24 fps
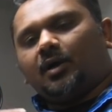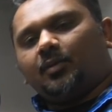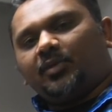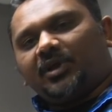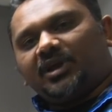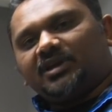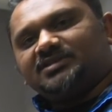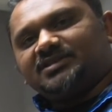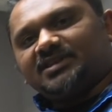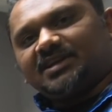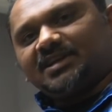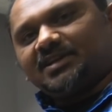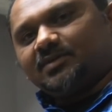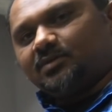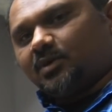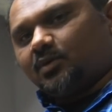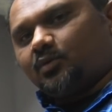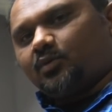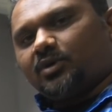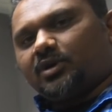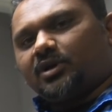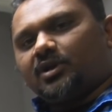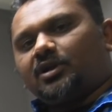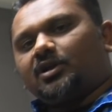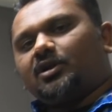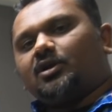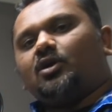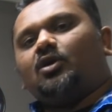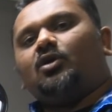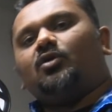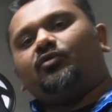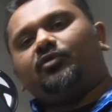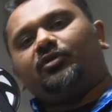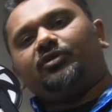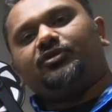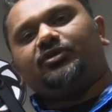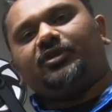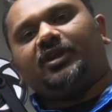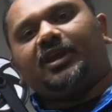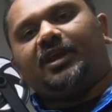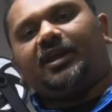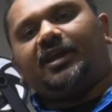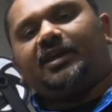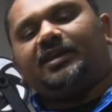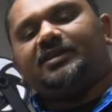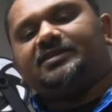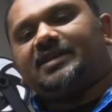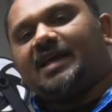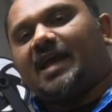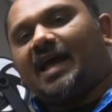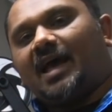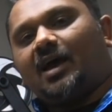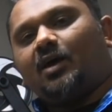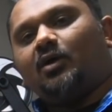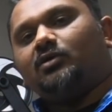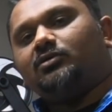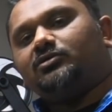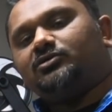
Basically, what we're going to go over today is how